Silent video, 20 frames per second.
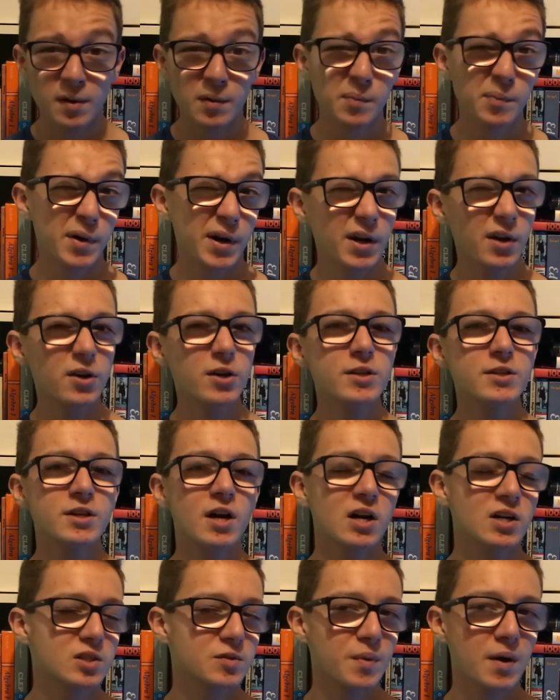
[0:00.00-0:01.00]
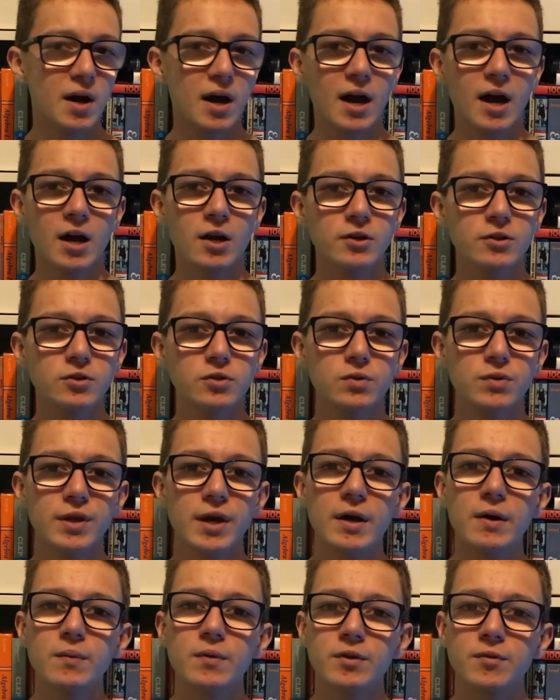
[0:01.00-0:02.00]
But I already talked about how to do
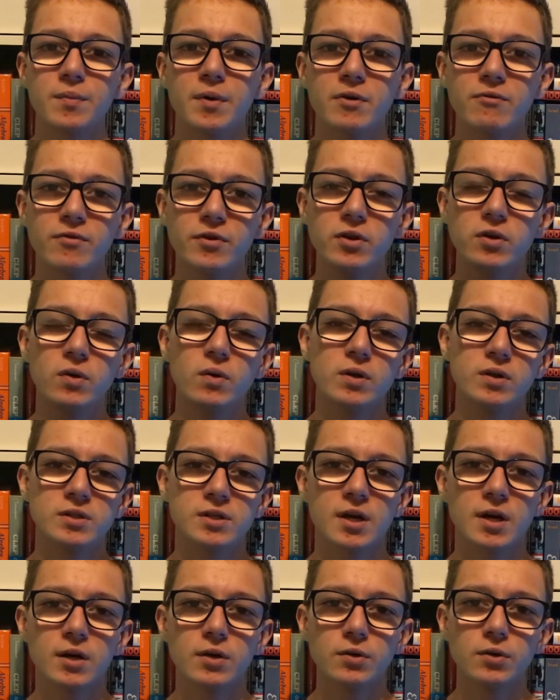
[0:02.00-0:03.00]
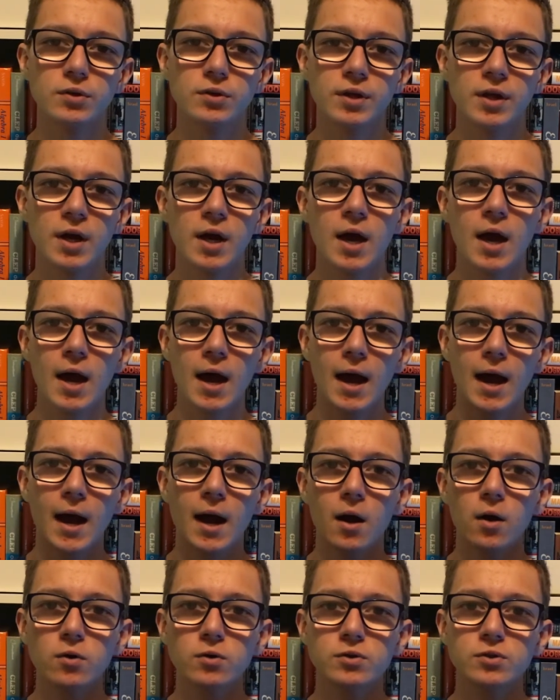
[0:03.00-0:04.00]
that with my video entitled
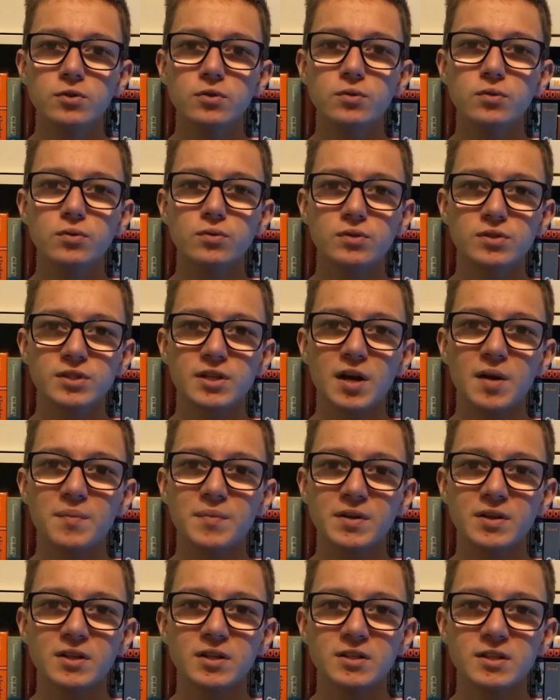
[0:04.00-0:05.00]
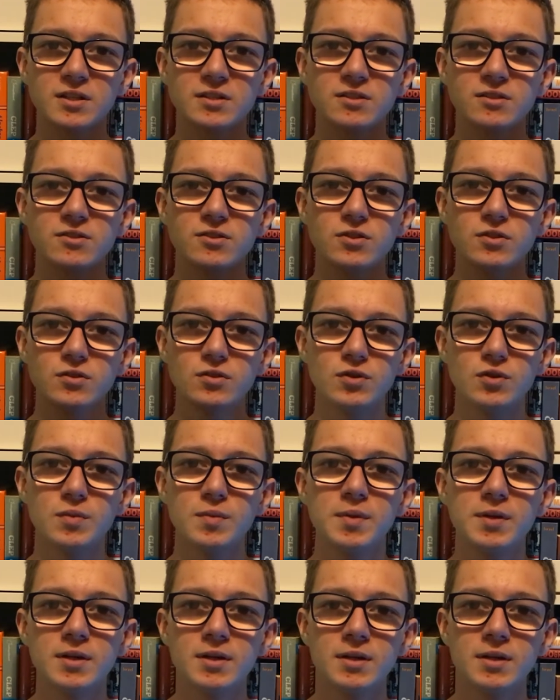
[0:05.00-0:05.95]
How to Stop Being Addicted to YouTube.